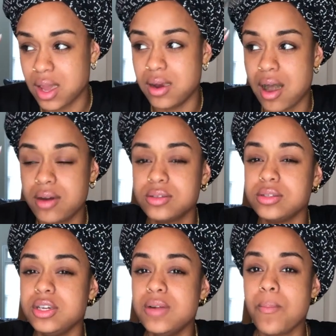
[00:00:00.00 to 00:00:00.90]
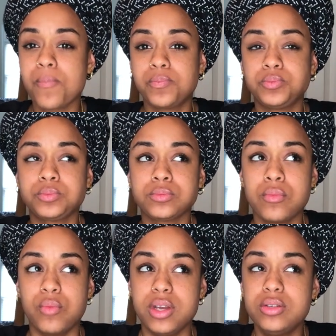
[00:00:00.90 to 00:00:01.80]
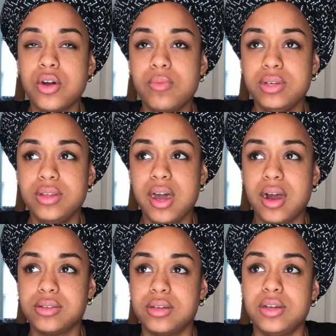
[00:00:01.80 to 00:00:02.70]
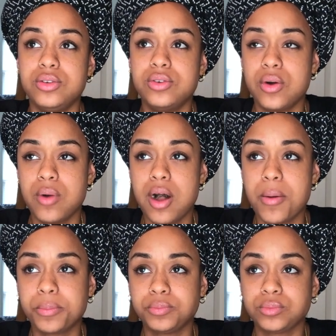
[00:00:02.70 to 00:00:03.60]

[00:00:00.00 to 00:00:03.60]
And honestly, when he told me that, I said, you know what?